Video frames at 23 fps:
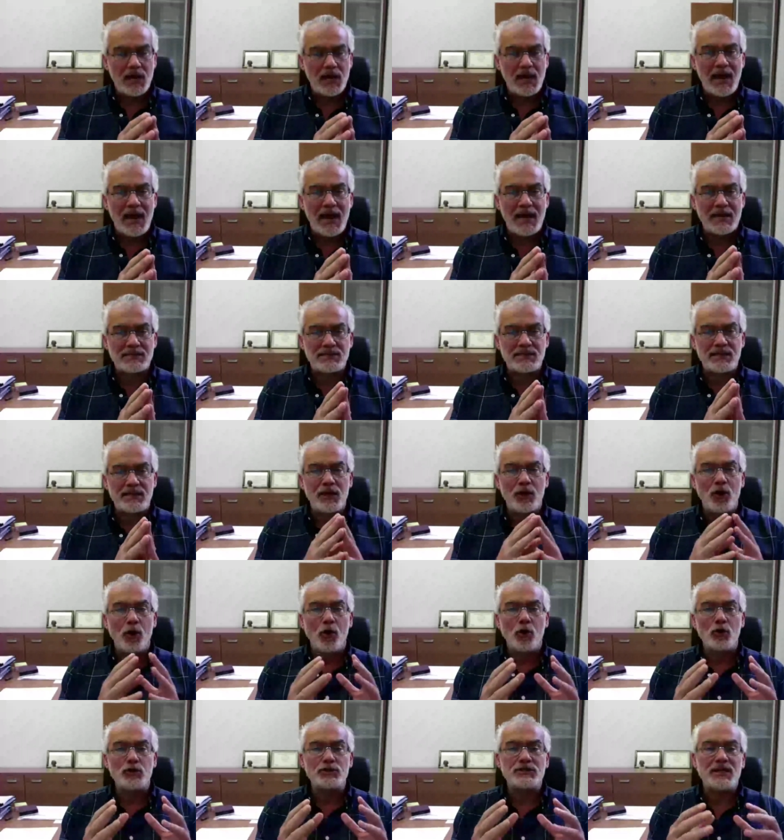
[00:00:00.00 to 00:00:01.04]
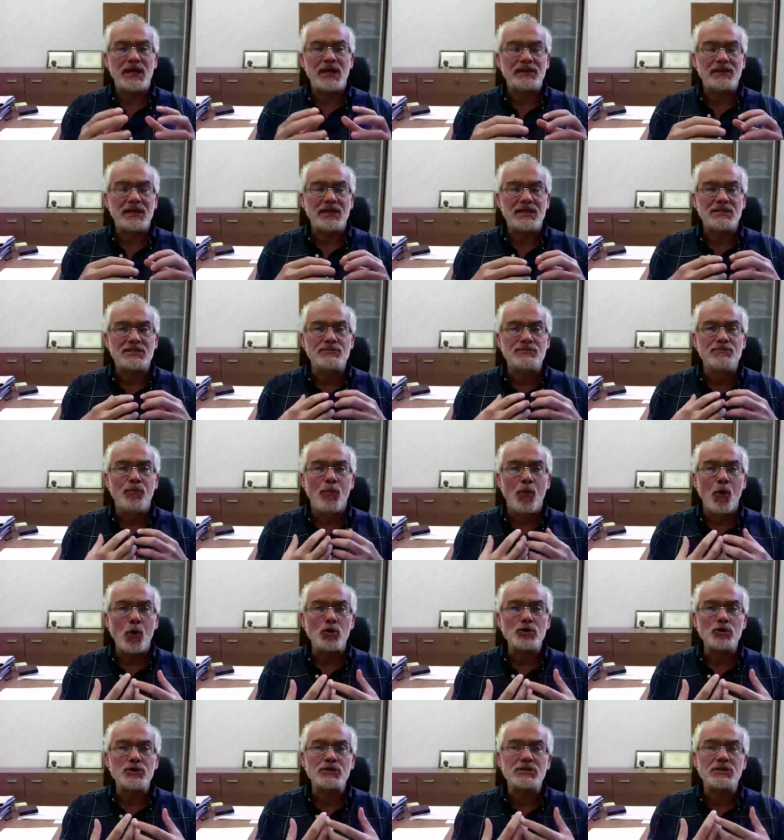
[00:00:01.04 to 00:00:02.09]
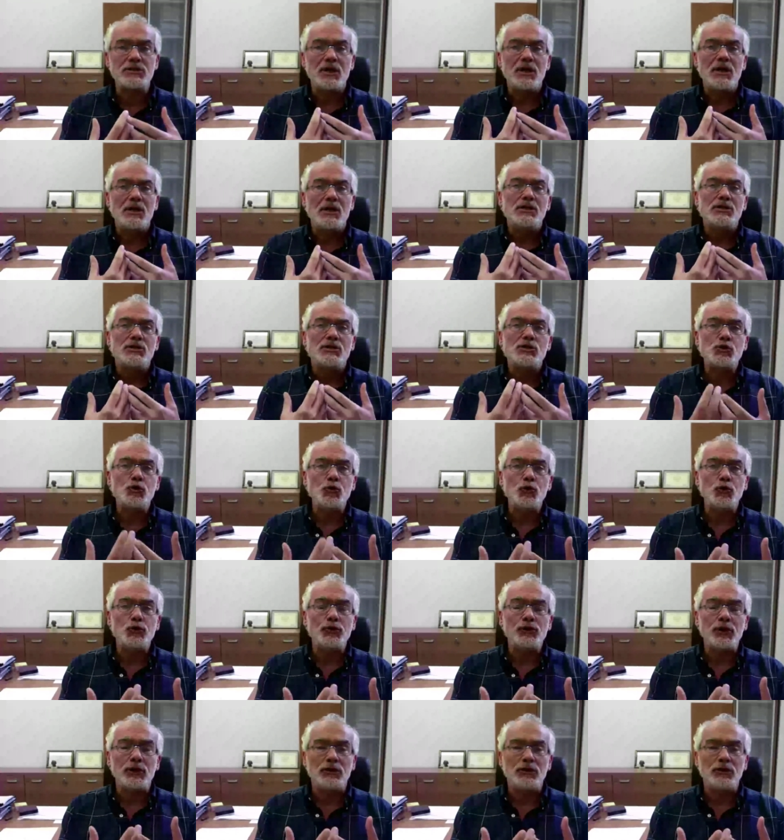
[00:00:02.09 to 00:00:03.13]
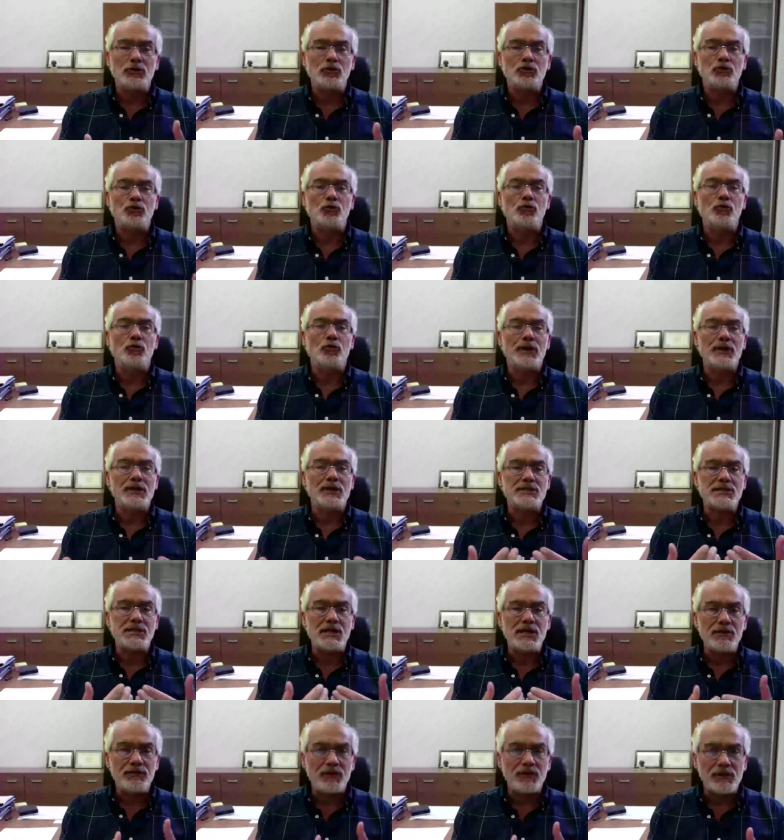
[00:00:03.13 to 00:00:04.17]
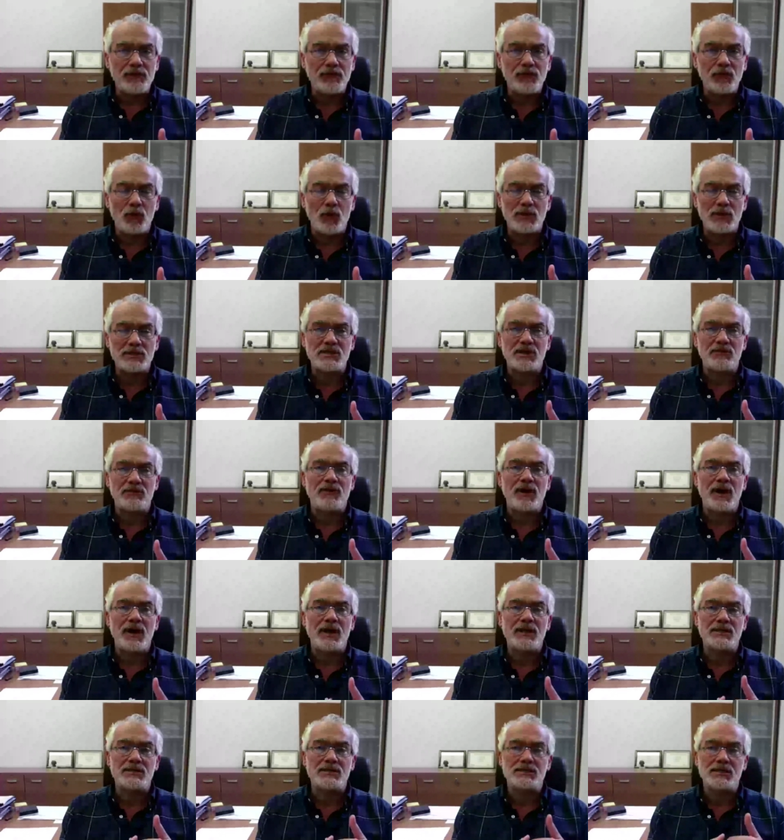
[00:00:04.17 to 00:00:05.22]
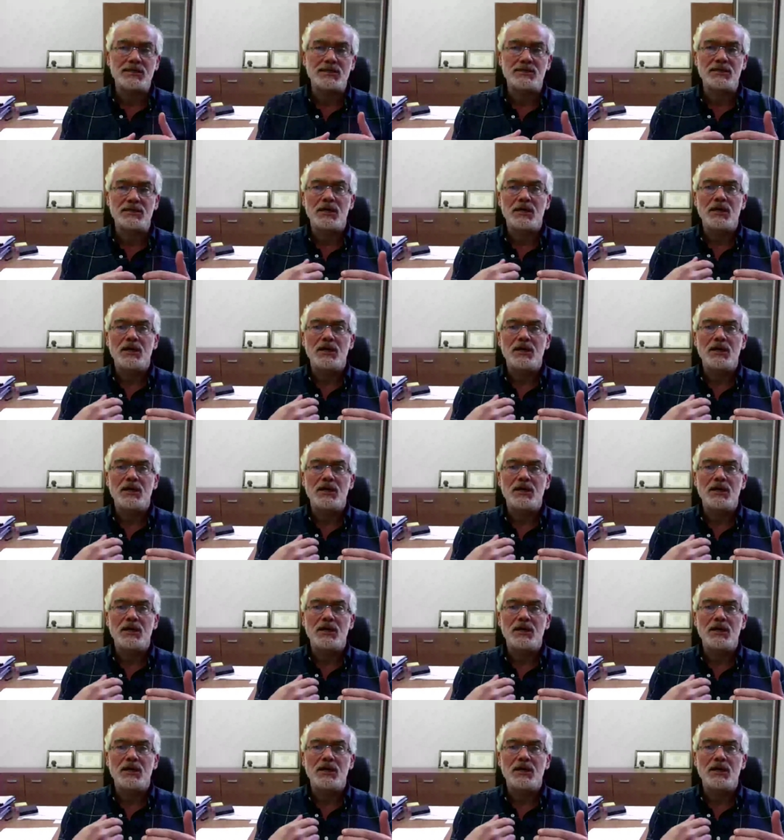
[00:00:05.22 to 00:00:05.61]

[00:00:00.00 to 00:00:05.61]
as the host that is most suited to receive influenza viruses,